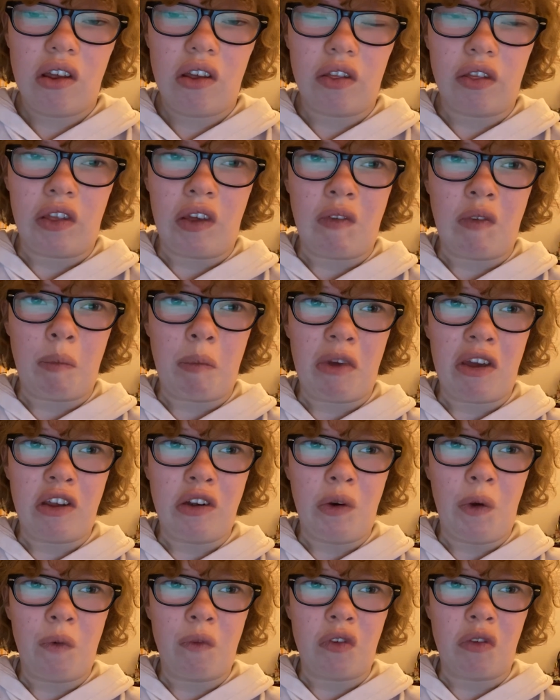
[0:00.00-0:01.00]
leave a big
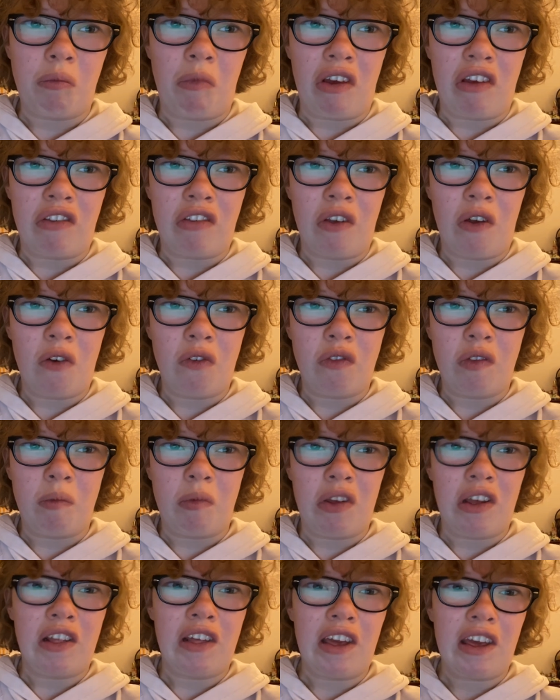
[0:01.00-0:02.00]
note for myself and
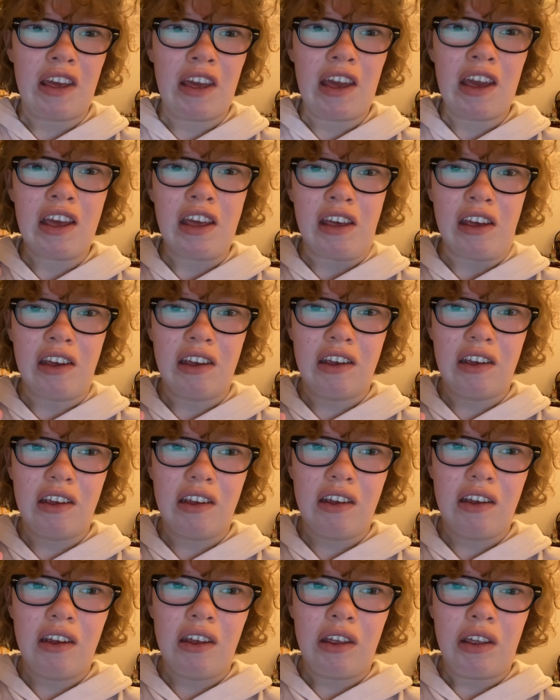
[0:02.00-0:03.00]
be like, hey,
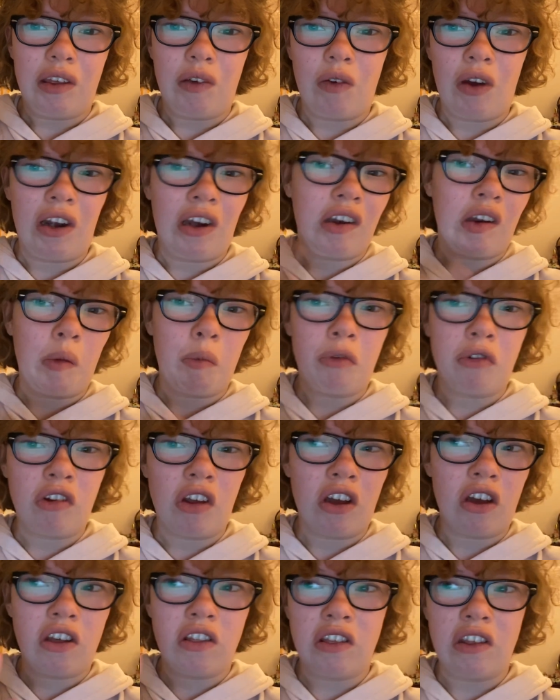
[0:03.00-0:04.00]
you gotta double
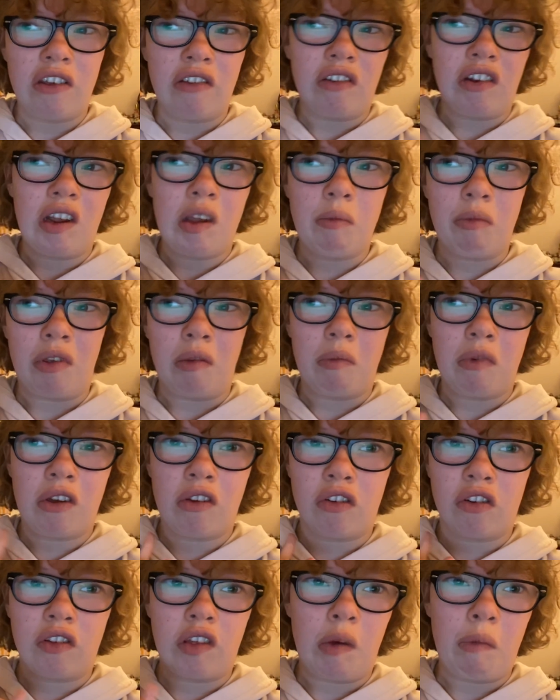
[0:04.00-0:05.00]
check on these names and make
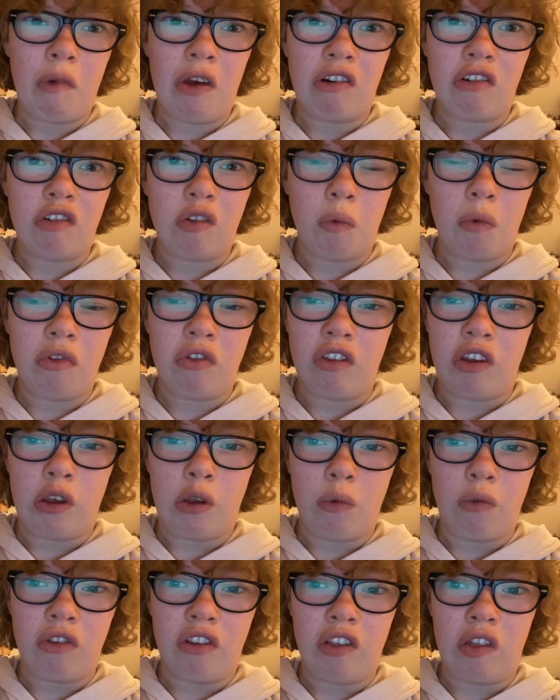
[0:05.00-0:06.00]
sure they match the ones you
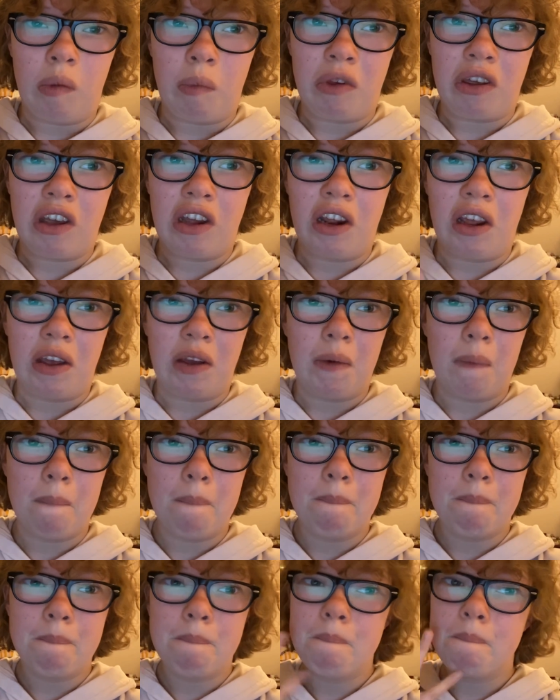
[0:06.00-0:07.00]
used in the beginning.
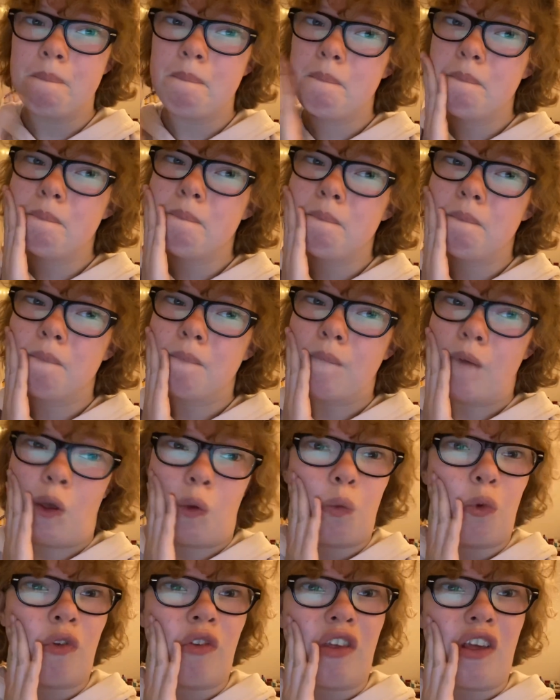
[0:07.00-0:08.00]

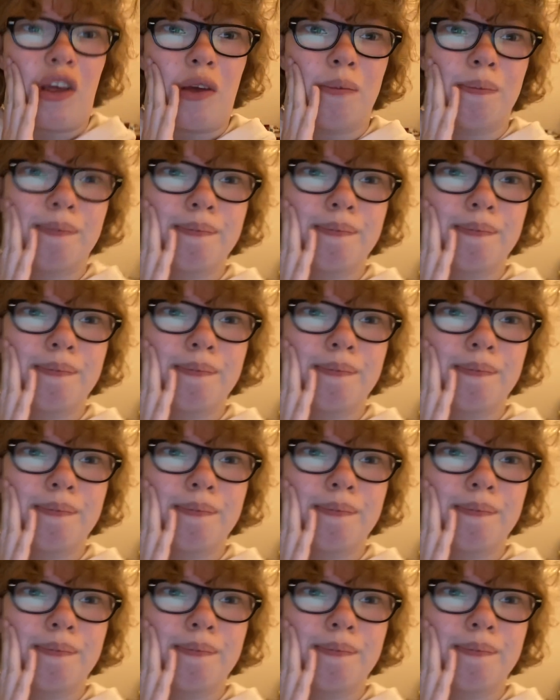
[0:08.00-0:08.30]
We'll see.